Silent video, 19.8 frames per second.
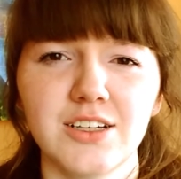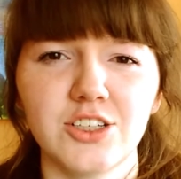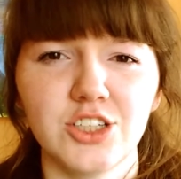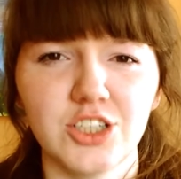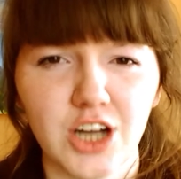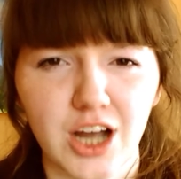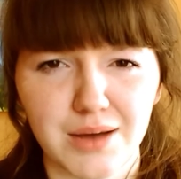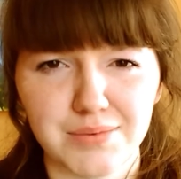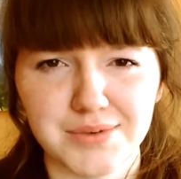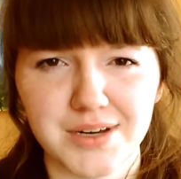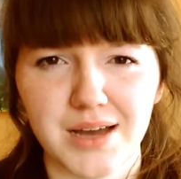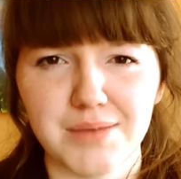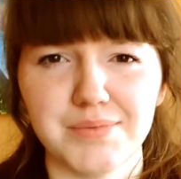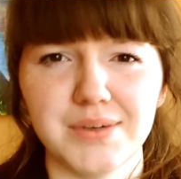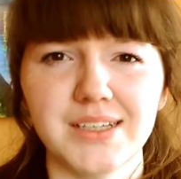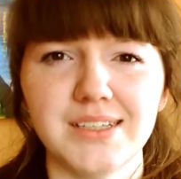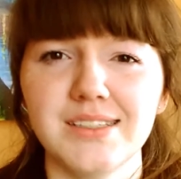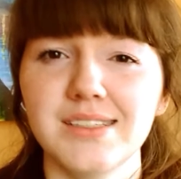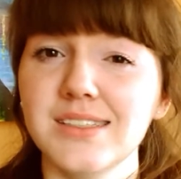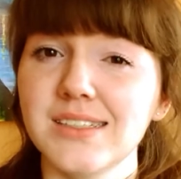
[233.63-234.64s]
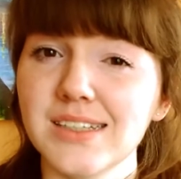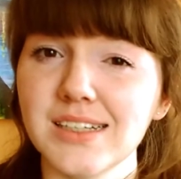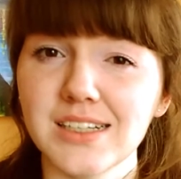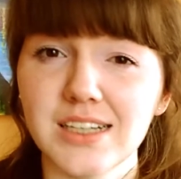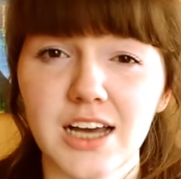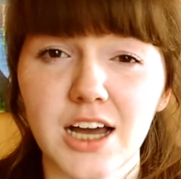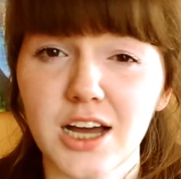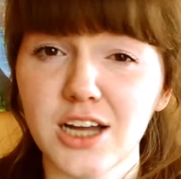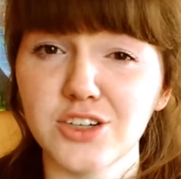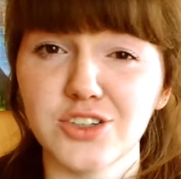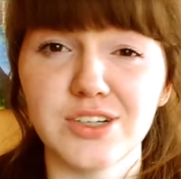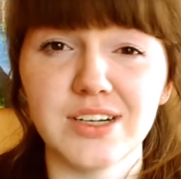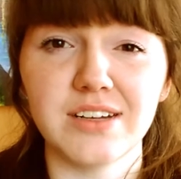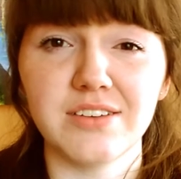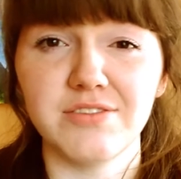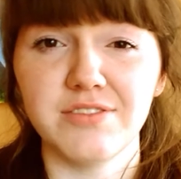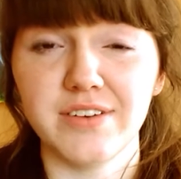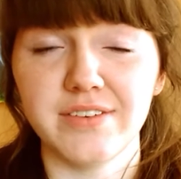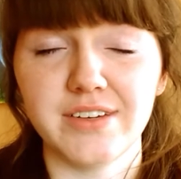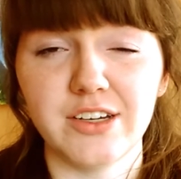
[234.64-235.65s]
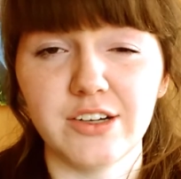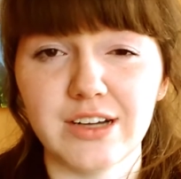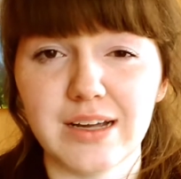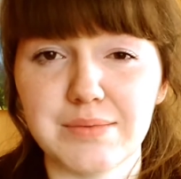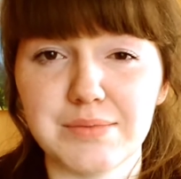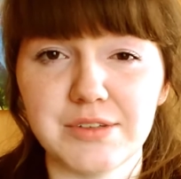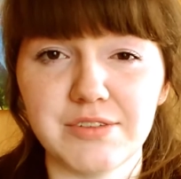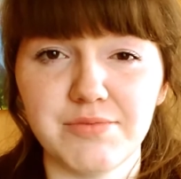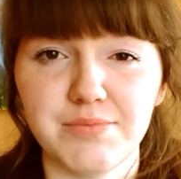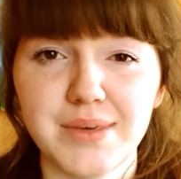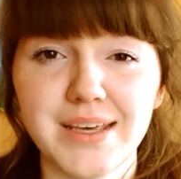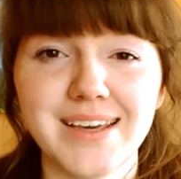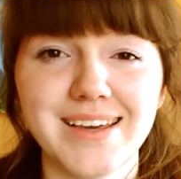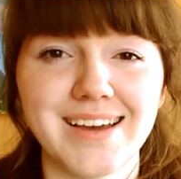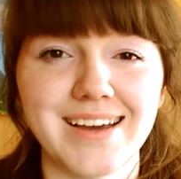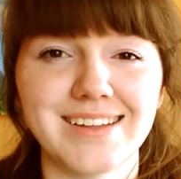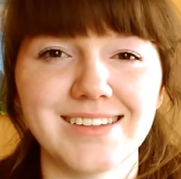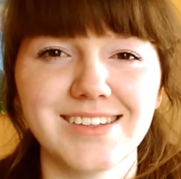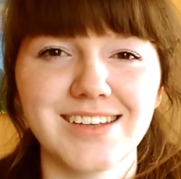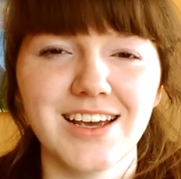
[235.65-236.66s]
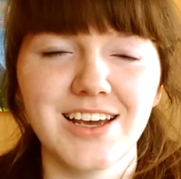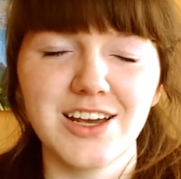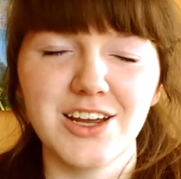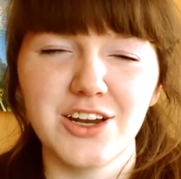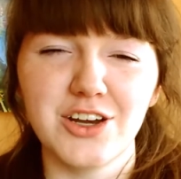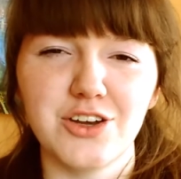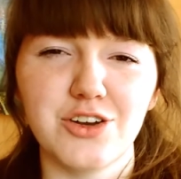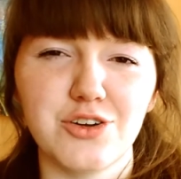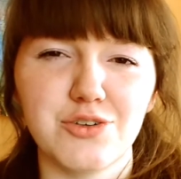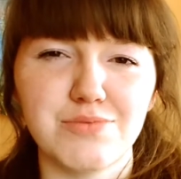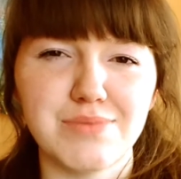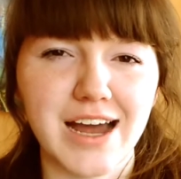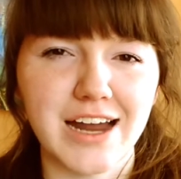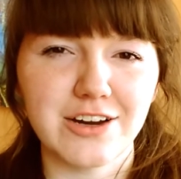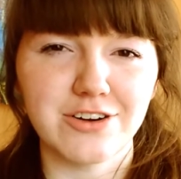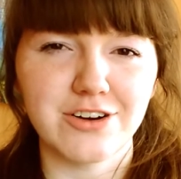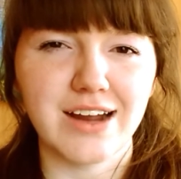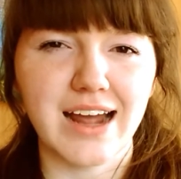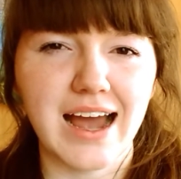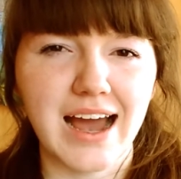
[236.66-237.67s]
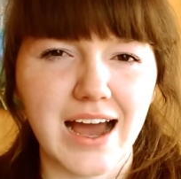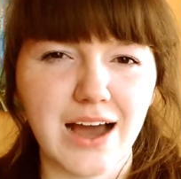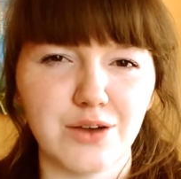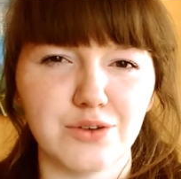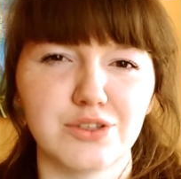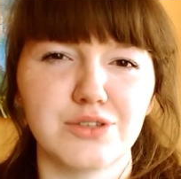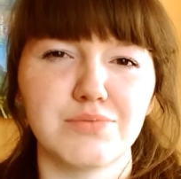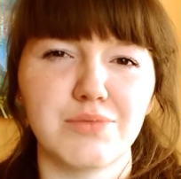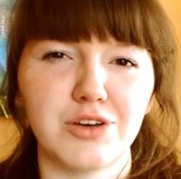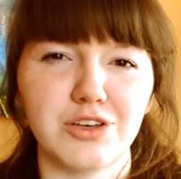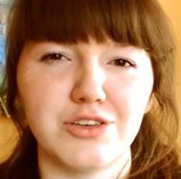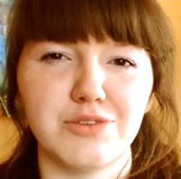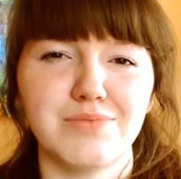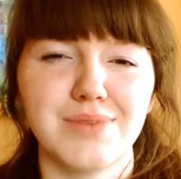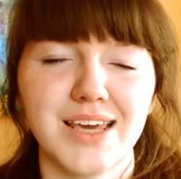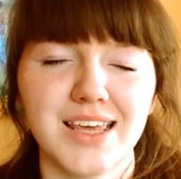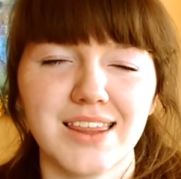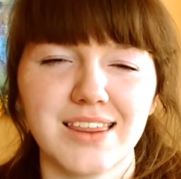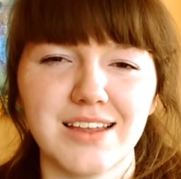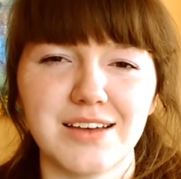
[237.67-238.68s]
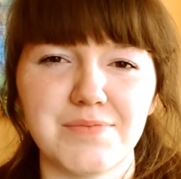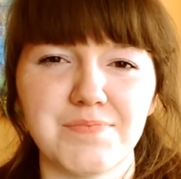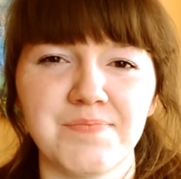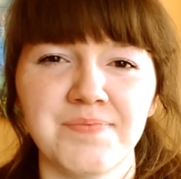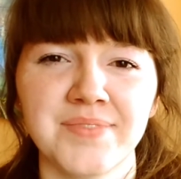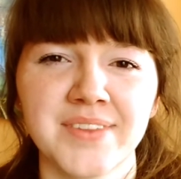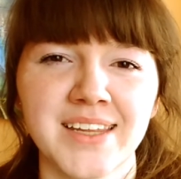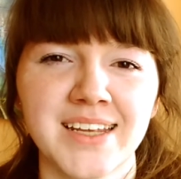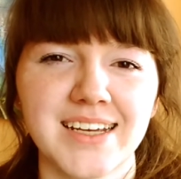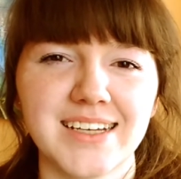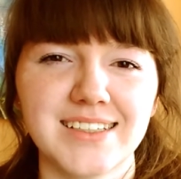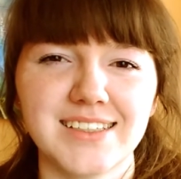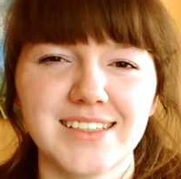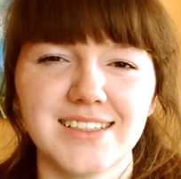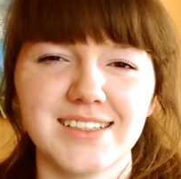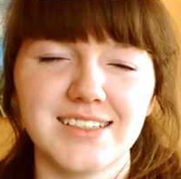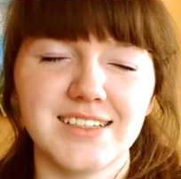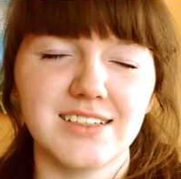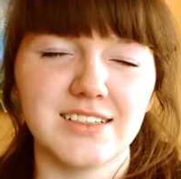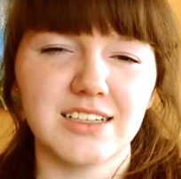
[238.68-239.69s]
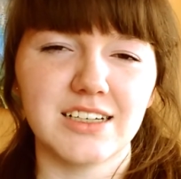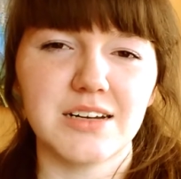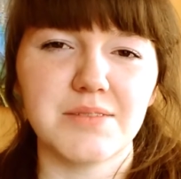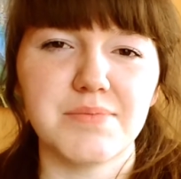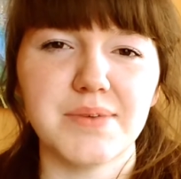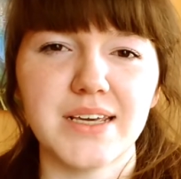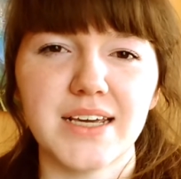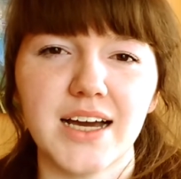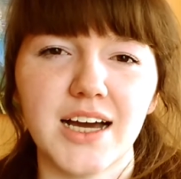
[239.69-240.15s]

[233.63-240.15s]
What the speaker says: chopped up is still 150 grams of pecans. No matter how small you make them, it's still going to be